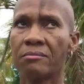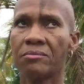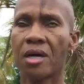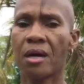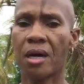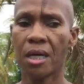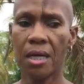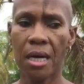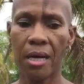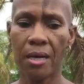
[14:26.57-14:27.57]
her Heart
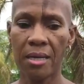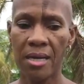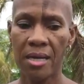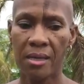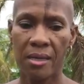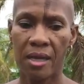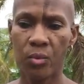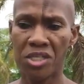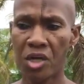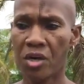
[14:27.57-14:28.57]
Guard, and
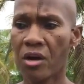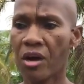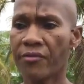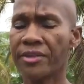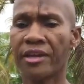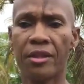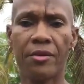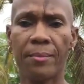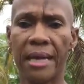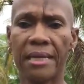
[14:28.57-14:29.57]
we took her off the
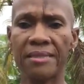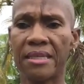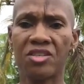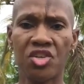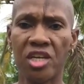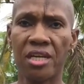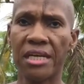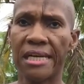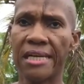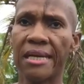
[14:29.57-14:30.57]
other medicine she didn't
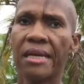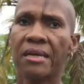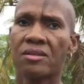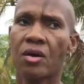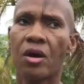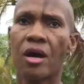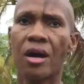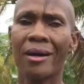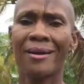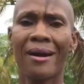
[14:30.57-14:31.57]
need. So her
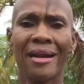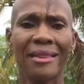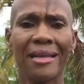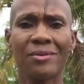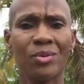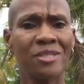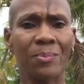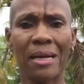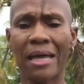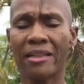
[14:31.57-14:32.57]
Heart Guard, I think we
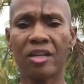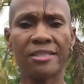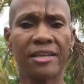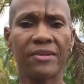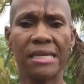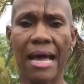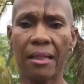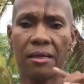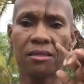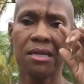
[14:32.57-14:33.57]
spend like
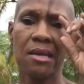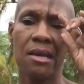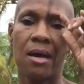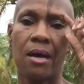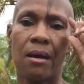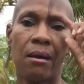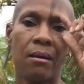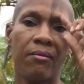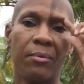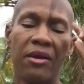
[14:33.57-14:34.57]
$37
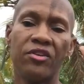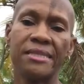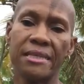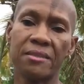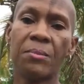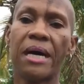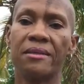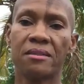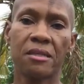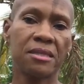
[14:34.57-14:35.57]
every 6
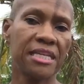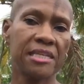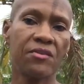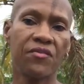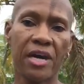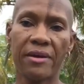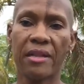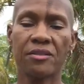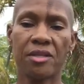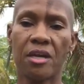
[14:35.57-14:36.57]
months. So it's like
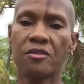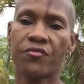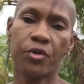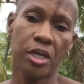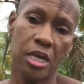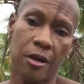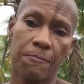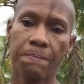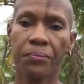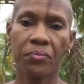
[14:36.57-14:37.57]
$75 to us for a year.
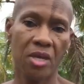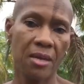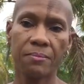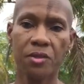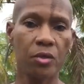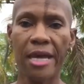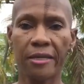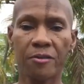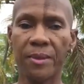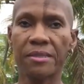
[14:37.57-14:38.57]
Okay, so not
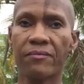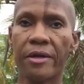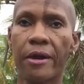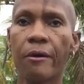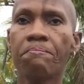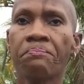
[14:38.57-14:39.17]
expensive at all.